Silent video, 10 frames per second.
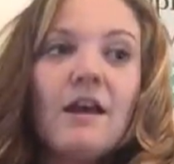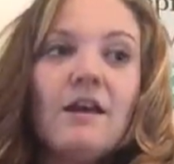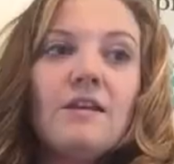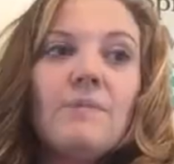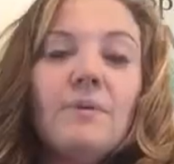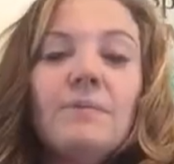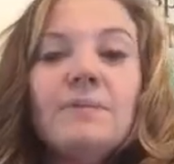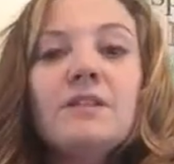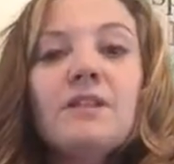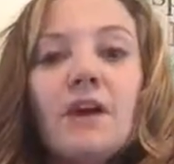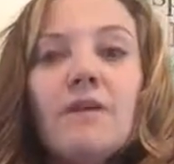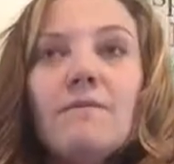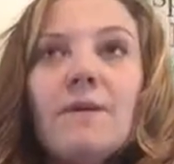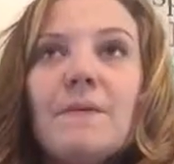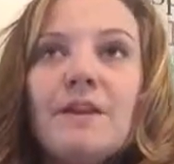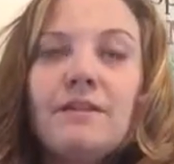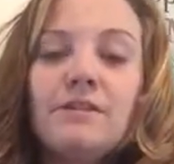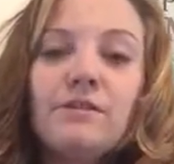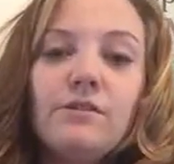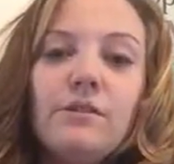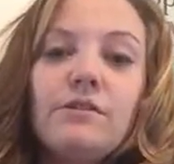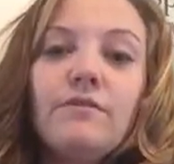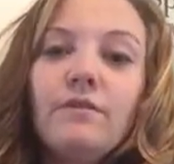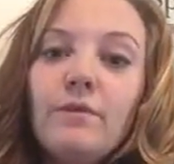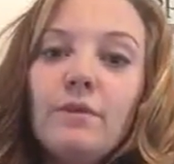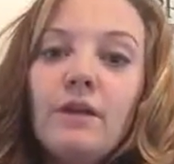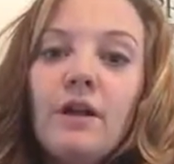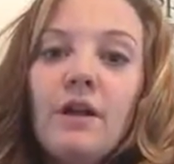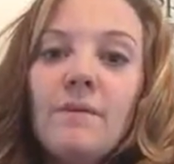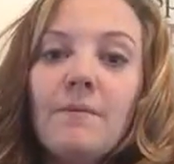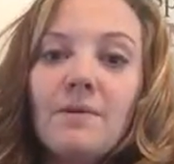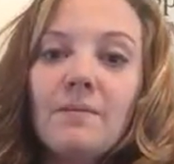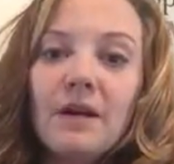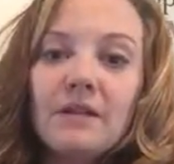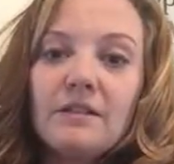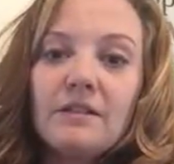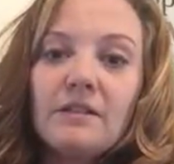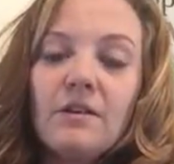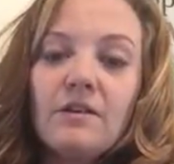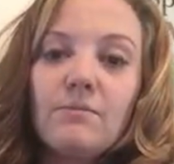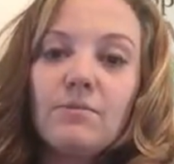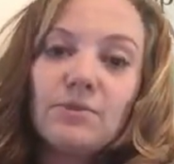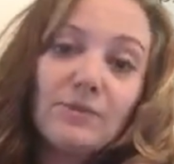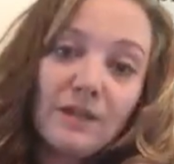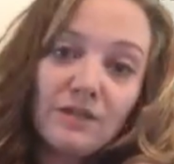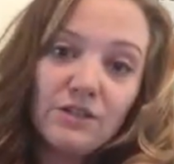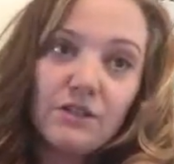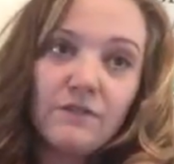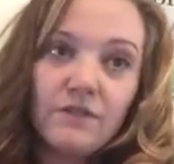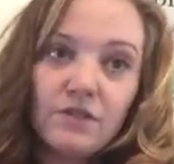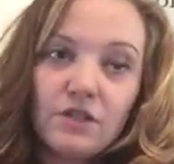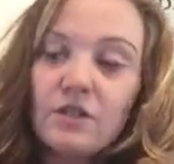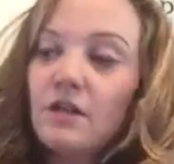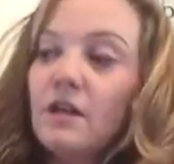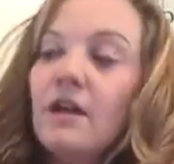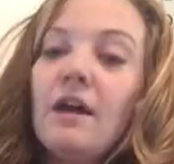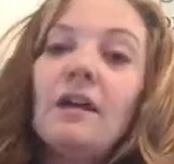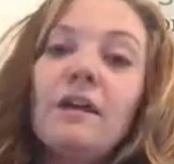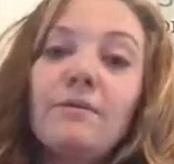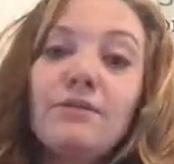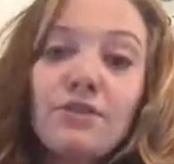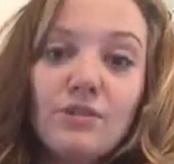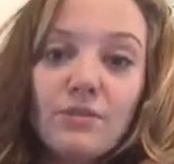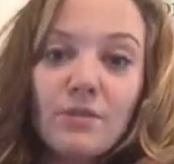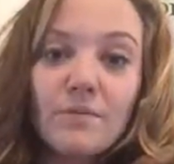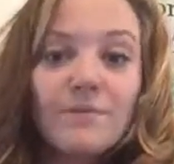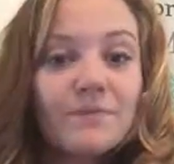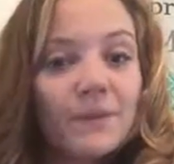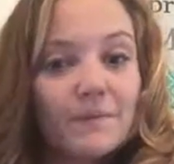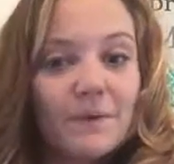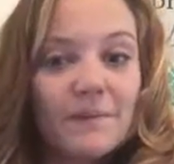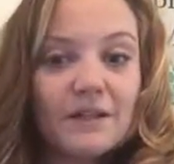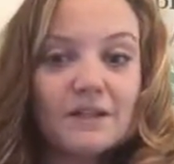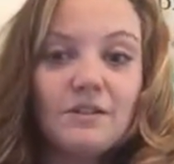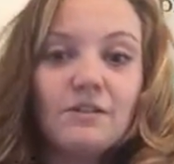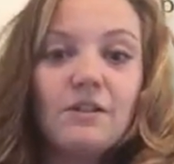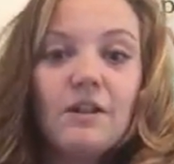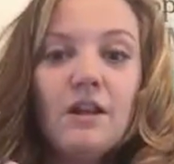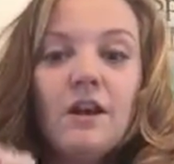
And the purpose of my math center is for more practice on multiplication and division. And I will show you my math center.